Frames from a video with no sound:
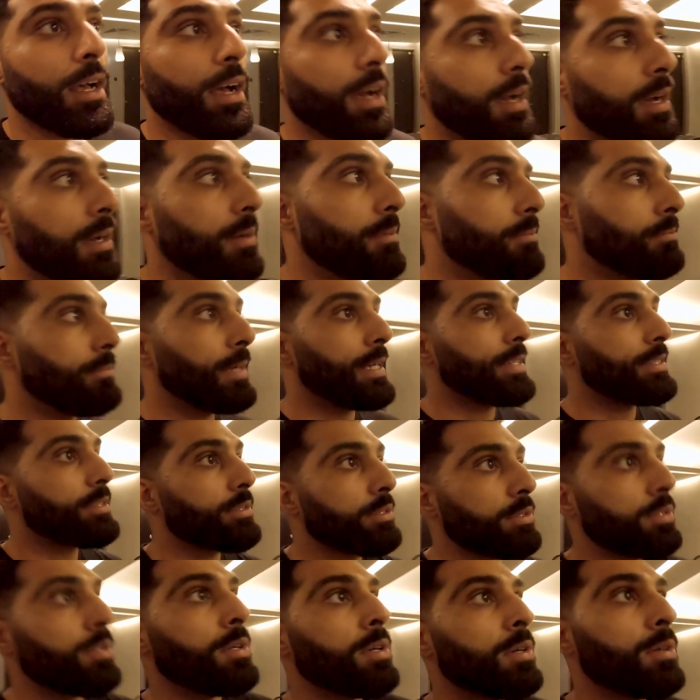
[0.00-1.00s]

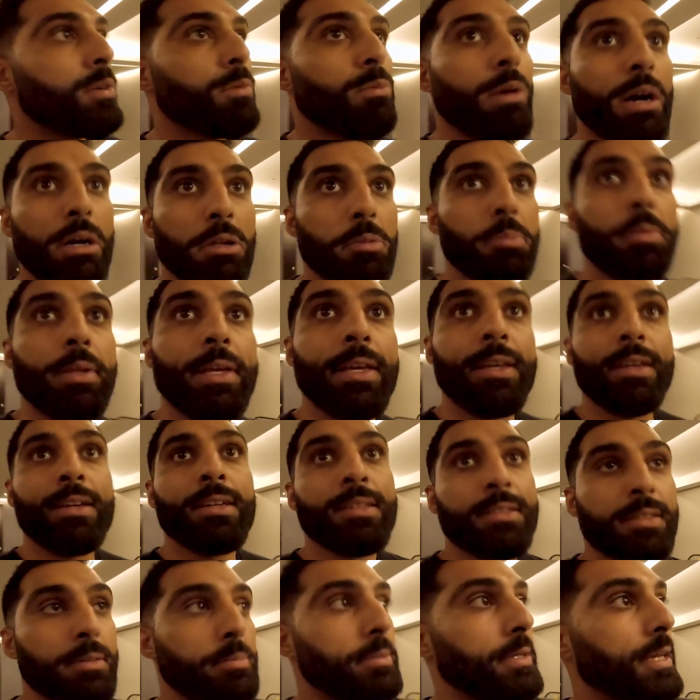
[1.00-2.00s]
mental
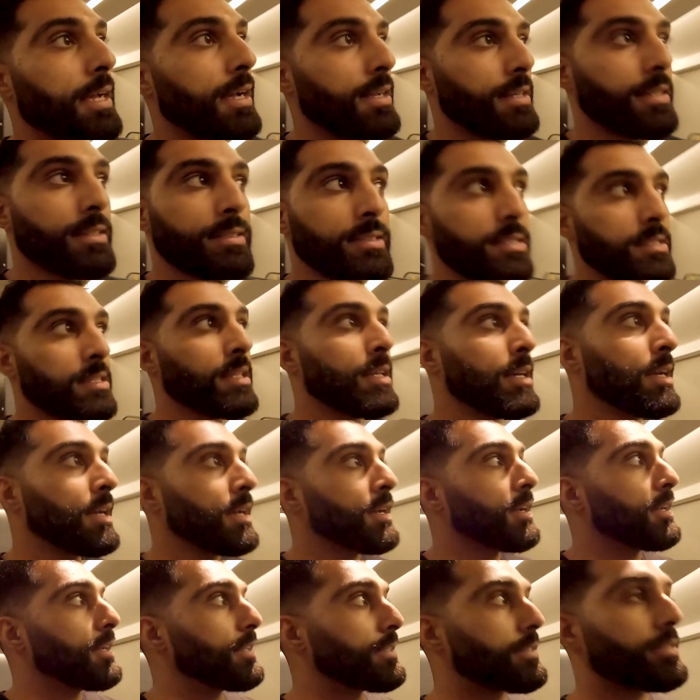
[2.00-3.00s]
well-being, to be honest.
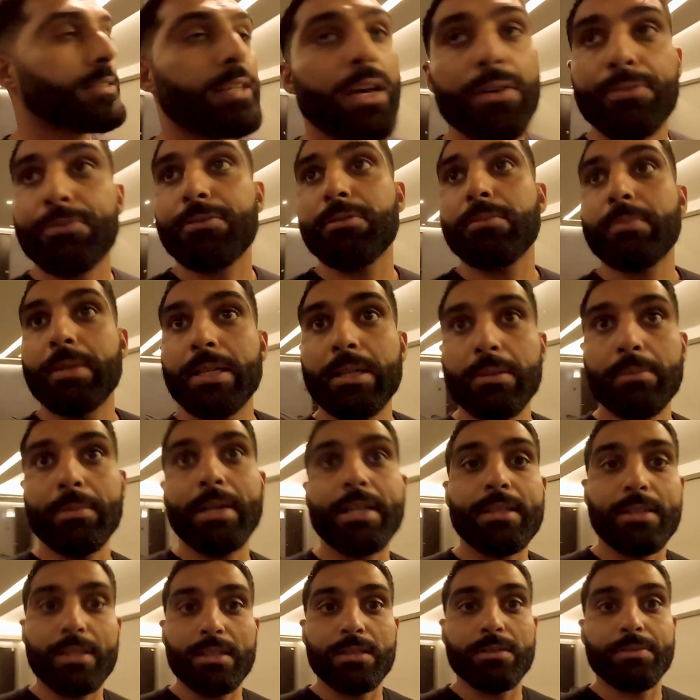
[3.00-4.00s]
It's tough for me to
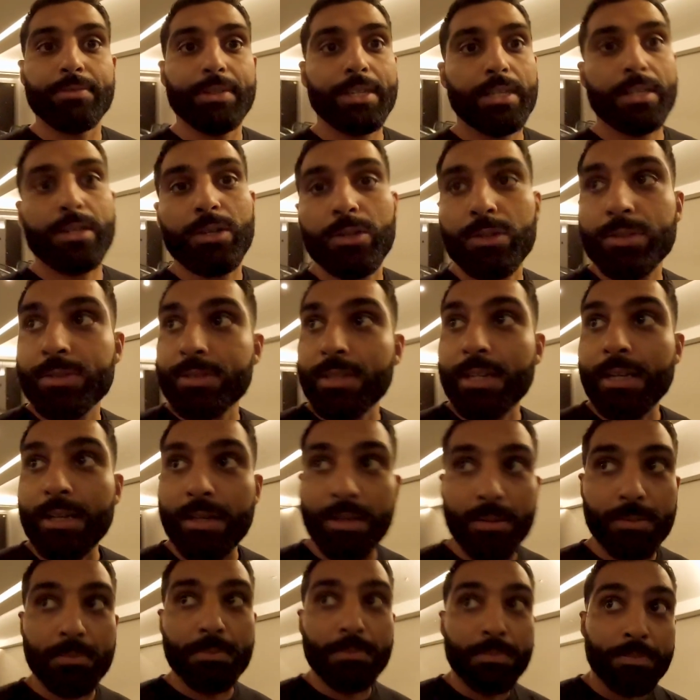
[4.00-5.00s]
make these videos.
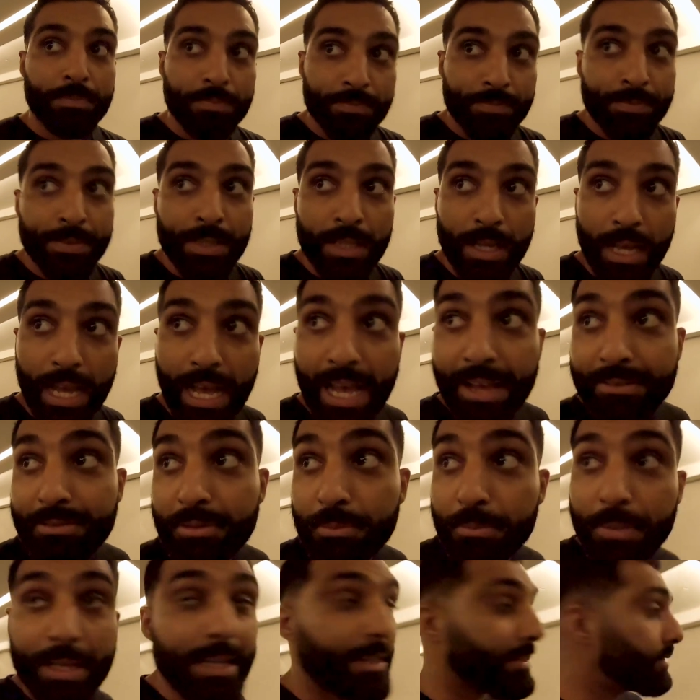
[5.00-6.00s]
I
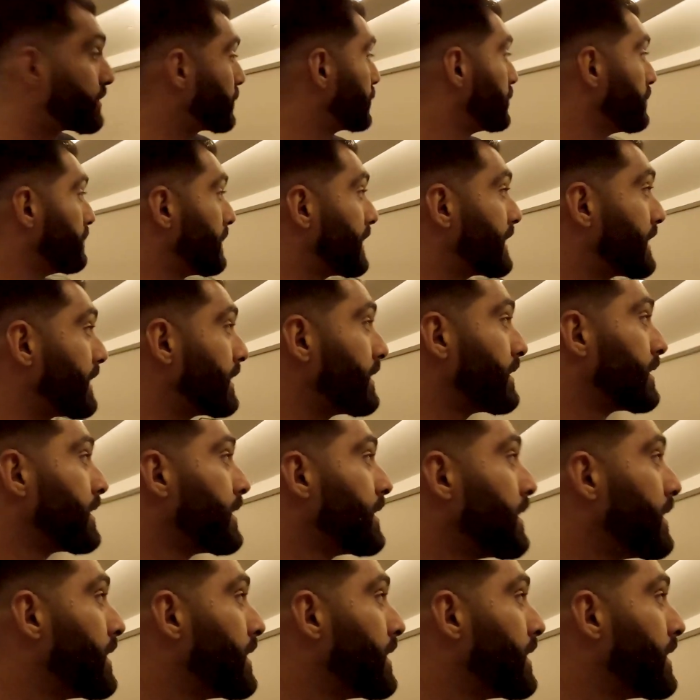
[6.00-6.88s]
haven't made too many